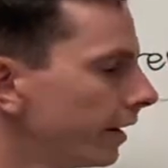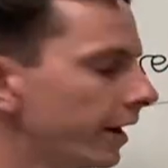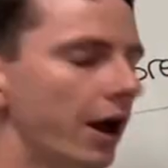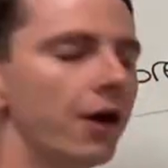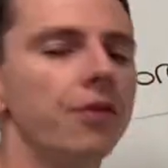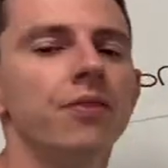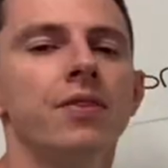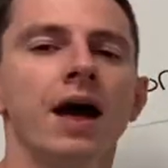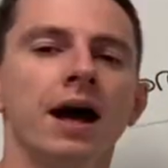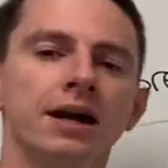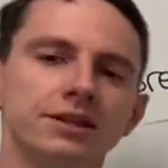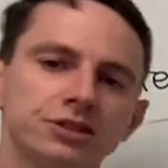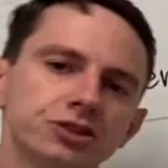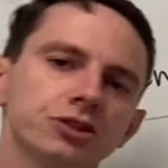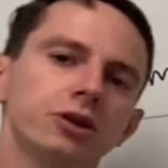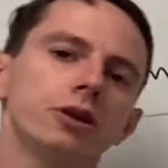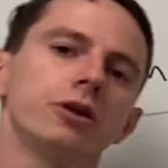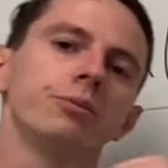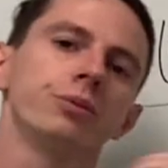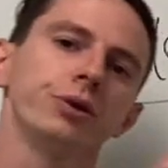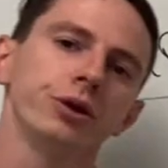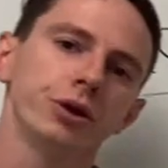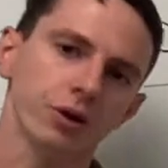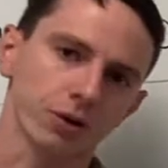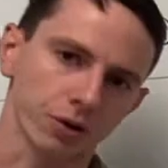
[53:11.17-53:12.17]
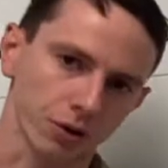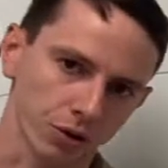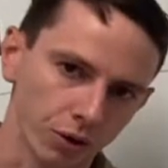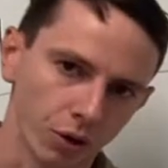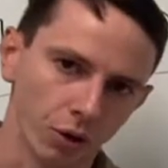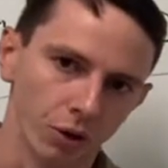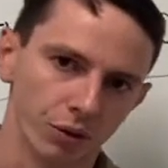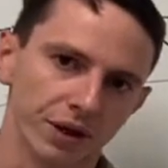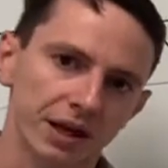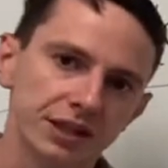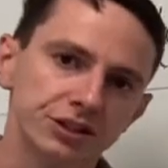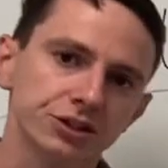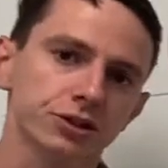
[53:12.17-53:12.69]
And that's going to be our
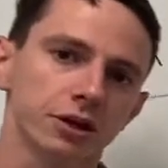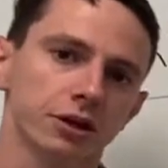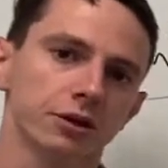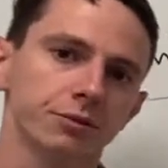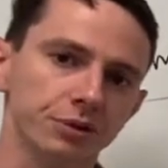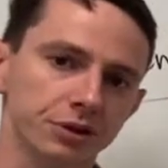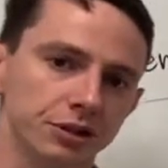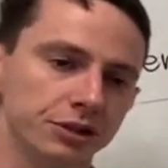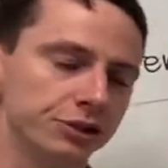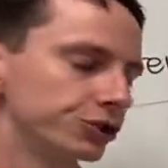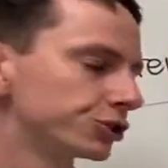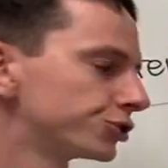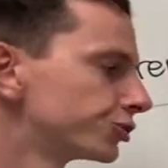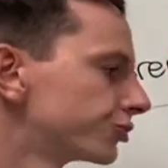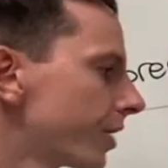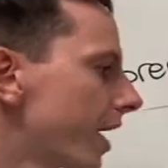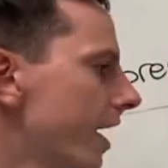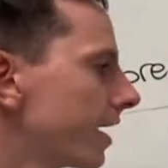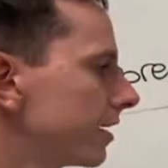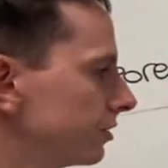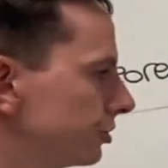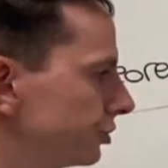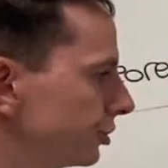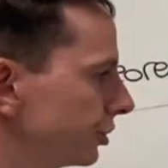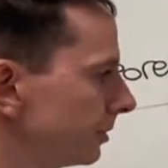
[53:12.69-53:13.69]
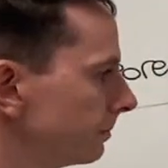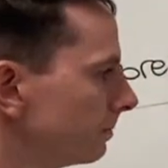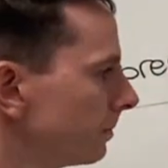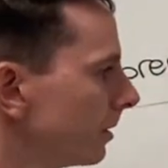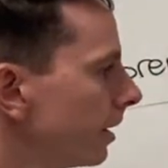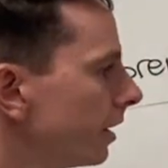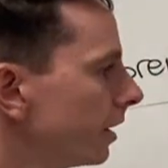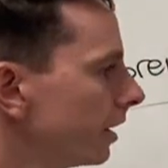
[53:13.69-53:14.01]
goal. That's going to be the strategy.